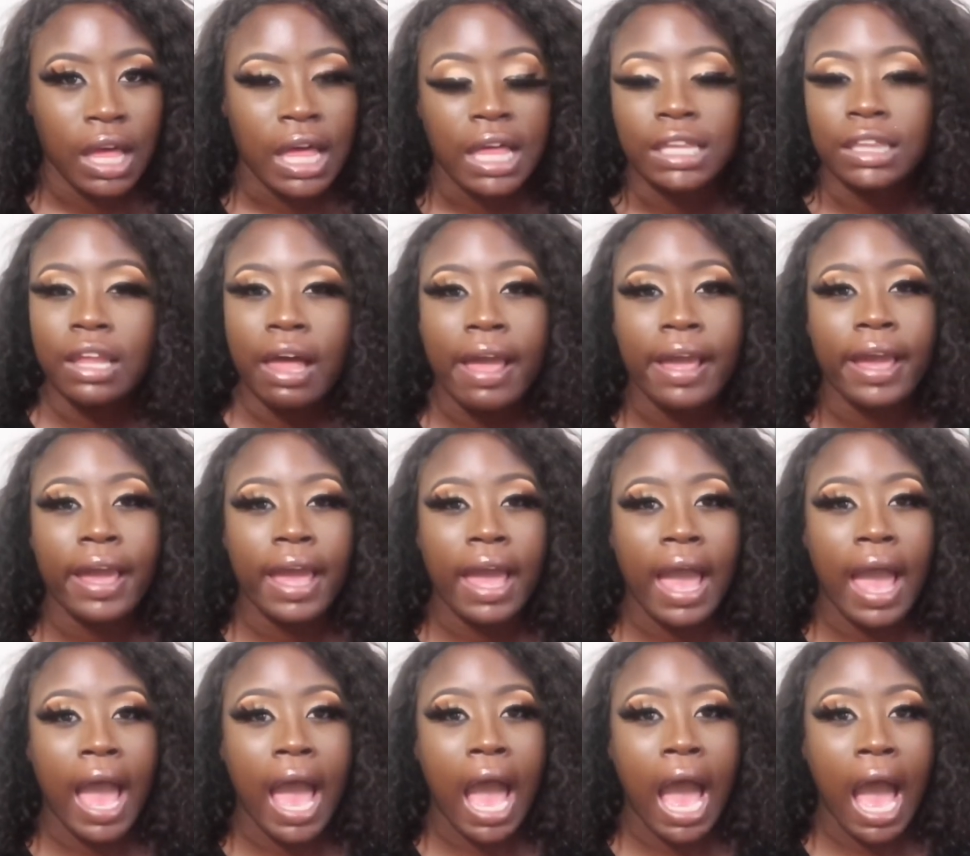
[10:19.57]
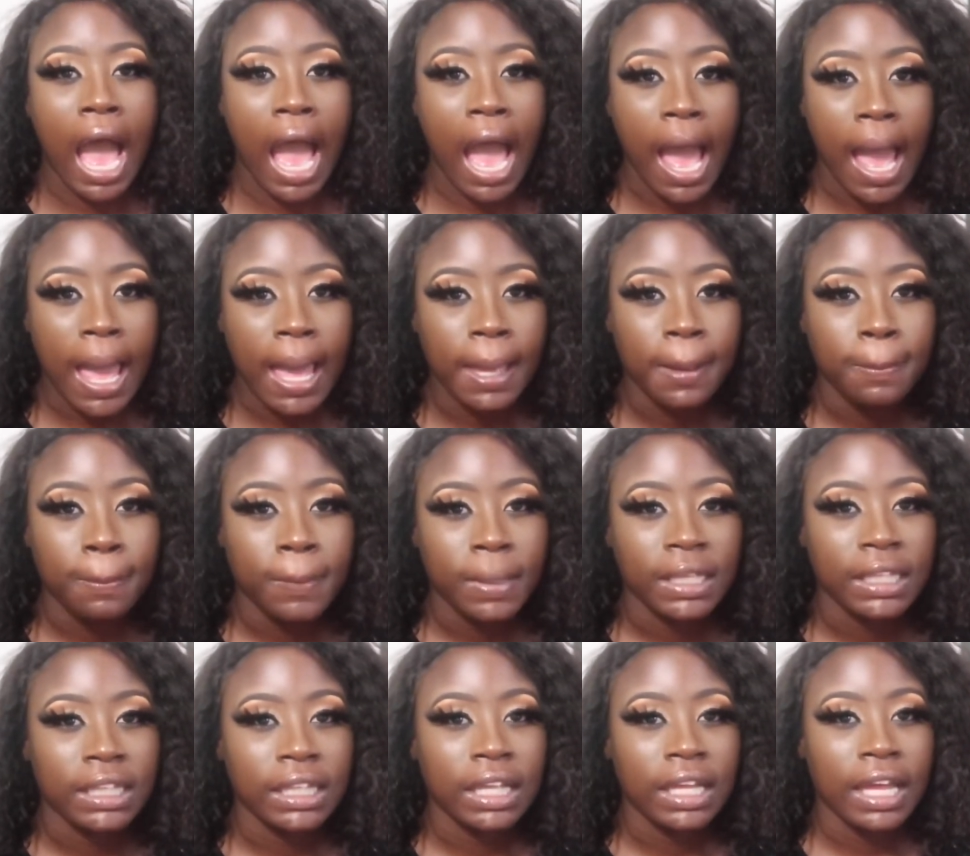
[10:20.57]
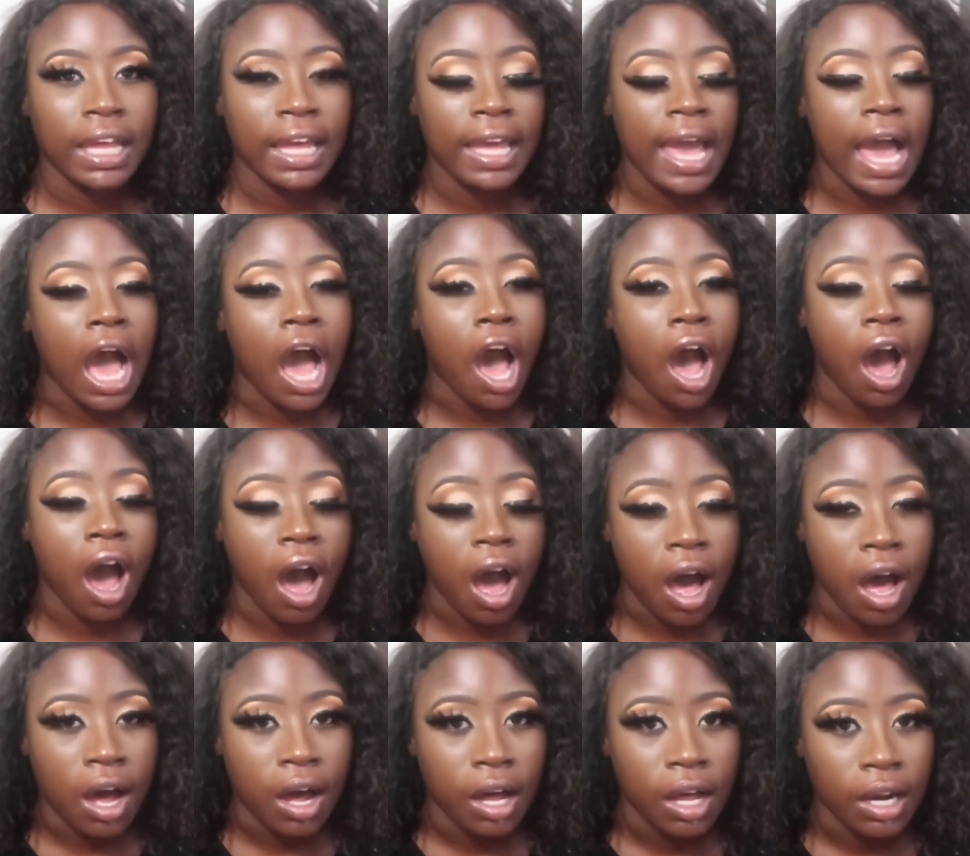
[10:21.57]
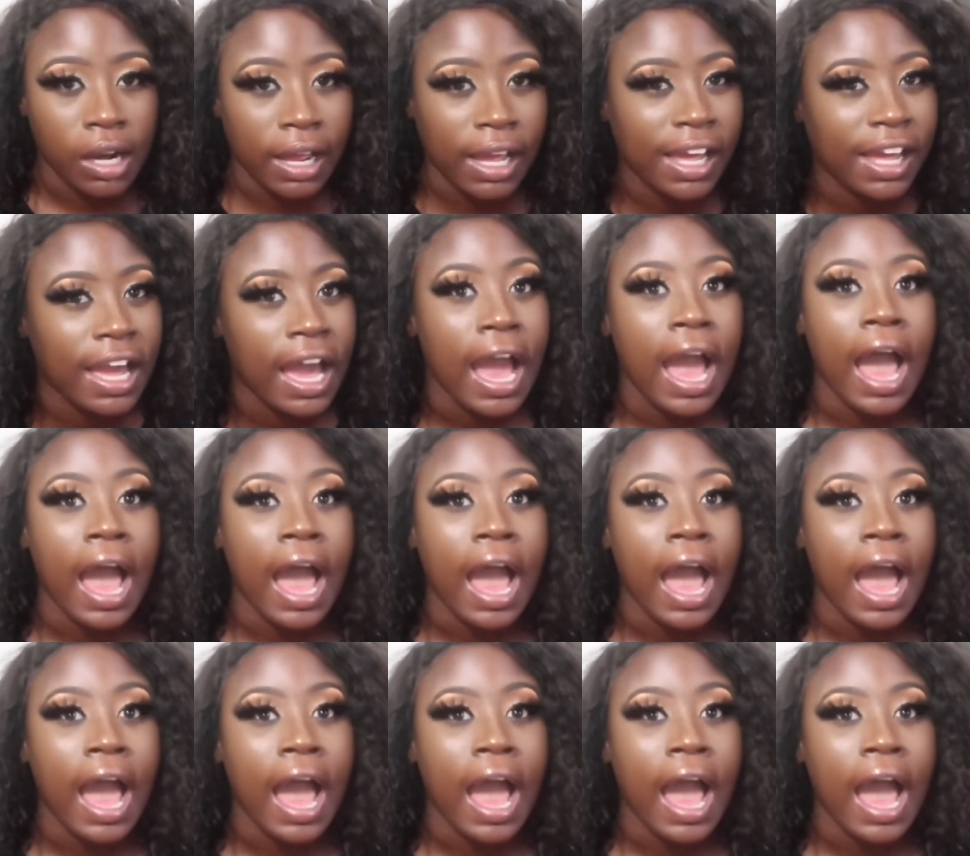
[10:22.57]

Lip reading: Like, I'm at all, like,